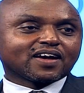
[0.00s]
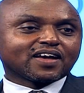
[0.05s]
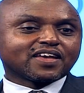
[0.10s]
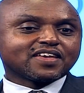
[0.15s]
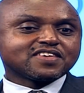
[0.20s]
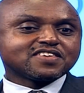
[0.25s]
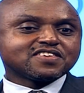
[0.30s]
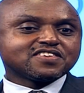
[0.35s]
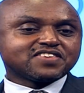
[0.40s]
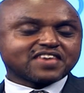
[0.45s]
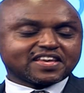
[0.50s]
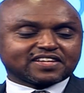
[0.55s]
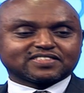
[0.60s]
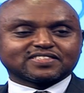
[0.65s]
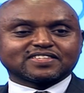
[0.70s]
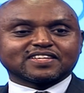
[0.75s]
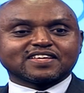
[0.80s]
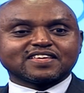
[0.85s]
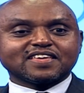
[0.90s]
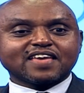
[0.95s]
Yes,
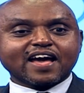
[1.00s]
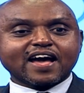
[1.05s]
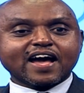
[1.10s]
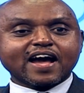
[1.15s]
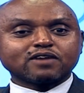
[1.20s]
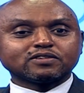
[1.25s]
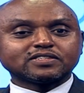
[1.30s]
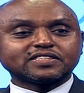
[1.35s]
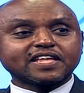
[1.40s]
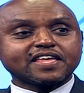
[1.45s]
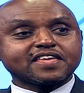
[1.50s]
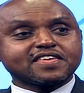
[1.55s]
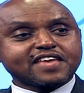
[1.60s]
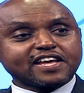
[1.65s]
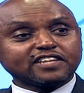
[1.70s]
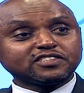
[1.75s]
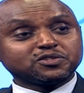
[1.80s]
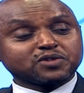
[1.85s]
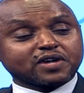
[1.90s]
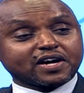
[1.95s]
I would say
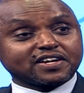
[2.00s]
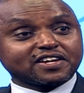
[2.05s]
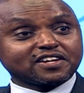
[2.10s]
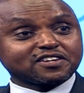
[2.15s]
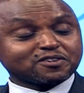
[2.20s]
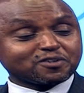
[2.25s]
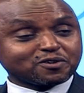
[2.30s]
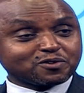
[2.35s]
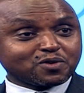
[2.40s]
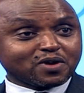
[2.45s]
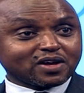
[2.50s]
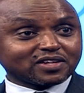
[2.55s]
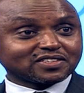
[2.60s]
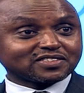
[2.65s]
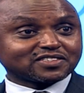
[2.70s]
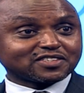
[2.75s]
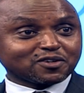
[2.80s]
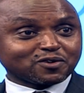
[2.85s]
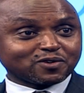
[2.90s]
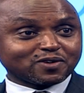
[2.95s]
yes, you can enroll your
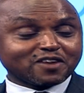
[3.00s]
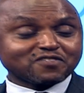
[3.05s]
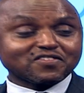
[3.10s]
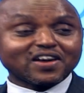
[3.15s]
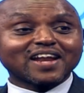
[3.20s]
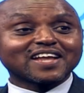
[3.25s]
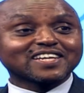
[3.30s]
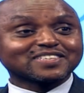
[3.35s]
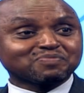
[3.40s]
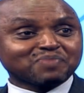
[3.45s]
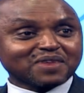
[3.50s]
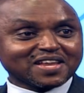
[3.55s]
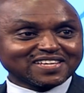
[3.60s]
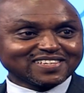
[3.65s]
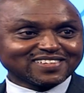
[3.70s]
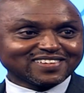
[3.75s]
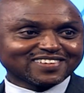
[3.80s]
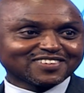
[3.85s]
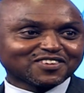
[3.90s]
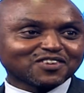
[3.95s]
second wife. I'll
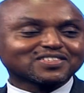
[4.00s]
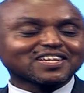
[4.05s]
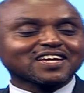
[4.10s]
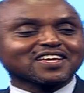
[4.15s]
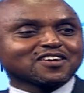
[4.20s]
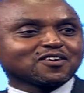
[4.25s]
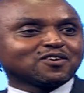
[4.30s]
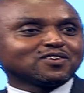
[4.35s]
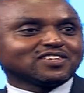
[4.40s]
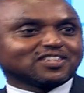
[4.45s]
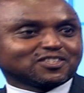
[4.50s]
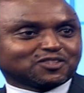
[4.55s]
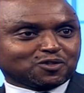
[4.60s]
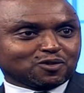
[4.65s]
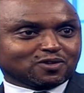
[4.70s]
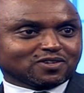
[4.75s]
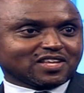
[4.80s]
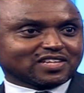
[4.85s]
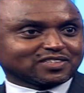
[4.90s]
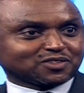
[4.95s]
explain. Dr. Kingori is
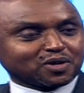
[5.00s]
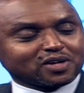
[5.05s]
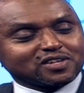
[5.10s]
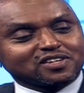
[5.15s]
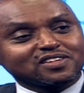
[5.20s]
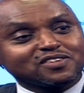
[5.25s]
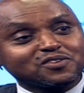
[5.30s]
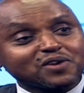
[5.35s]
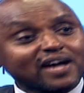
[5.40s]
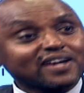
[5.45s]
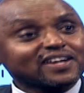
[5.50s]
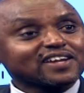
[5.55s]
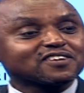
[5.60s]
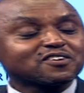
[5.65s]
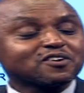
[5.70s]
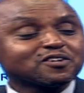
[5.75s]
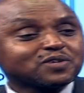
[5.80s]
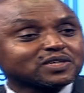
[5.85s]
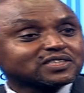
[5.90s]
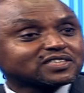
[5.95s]
shocked. Yes, you can
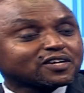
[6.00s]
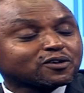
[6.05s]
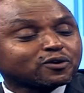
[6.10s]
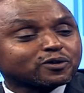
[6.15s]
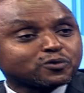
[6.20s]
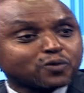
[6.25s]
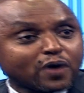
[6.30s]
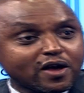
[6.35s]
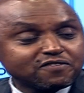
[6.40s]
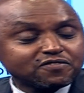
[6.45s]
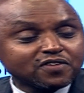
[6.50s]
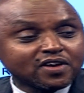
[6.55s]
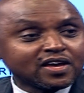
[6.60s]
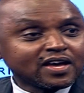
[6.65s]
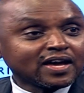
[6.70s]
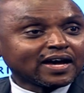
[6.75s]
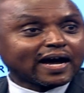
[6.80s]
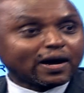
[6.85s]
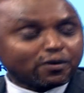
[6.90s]
enroll your second wife. Yes.